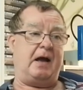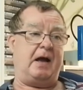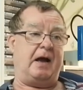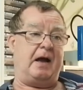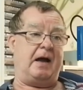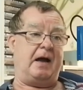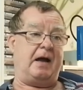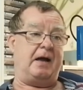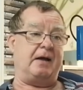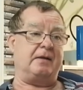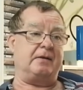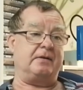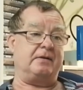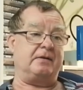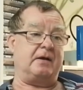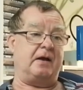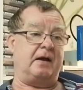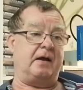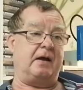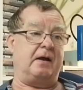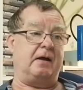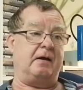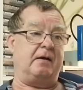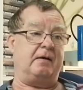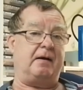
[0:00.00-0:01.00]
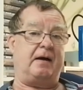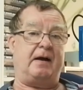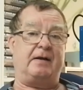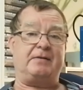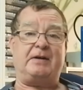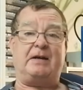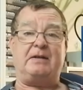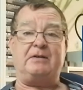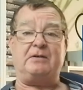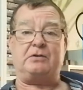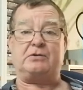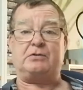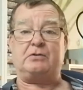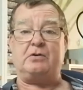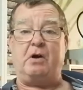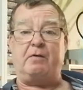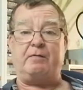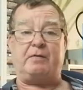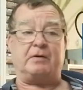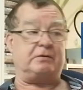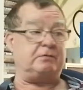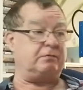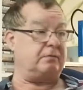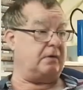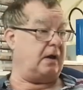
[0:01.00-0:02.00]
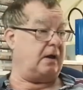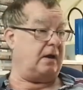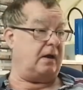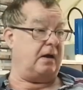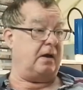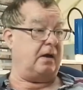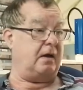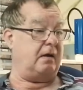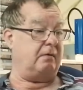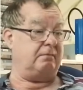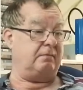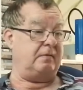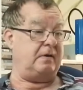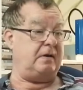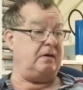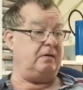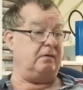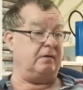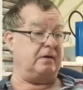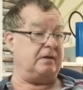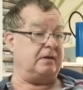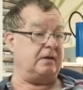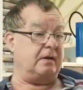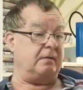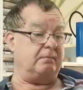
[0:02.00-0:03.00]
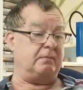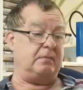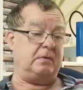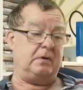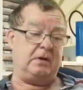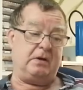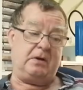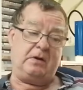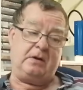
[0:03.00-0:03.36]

And uh, I then discovered, uh, really, that